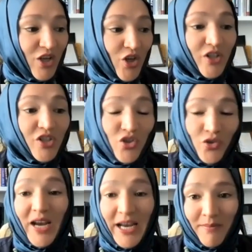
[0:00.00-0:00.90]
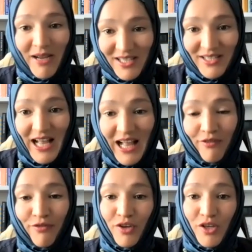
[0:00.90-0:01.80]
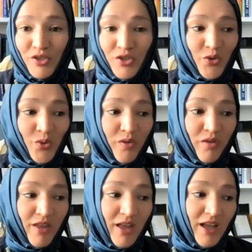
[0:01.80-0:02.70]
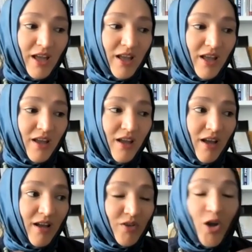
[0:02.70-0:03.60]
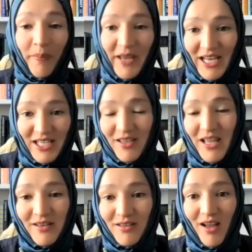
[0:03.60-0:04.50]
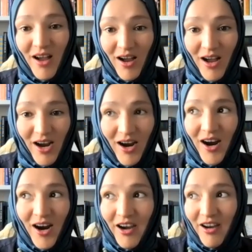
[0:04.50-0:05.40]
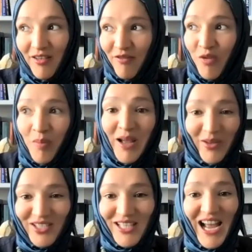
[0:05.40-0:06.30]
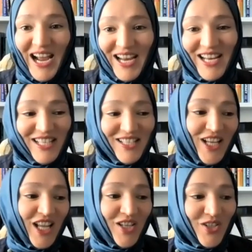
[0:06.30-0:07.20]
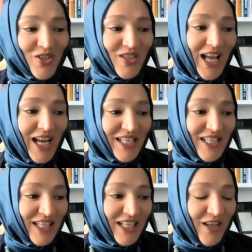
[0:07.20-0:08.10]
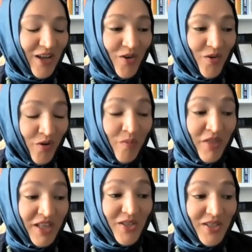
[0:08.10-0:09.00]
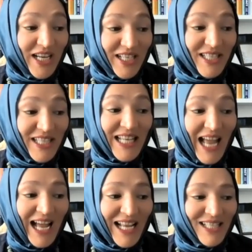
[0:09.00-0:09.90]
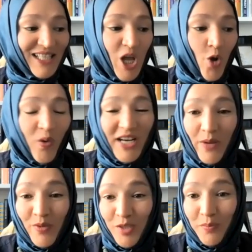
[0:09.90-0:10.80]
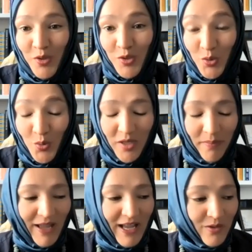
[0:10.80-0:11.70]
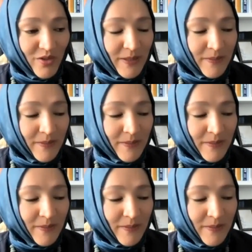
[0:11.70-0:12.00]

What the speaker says: constrain myself to the topics that are from outside society, from within society, seen as what I was supposed to talk about.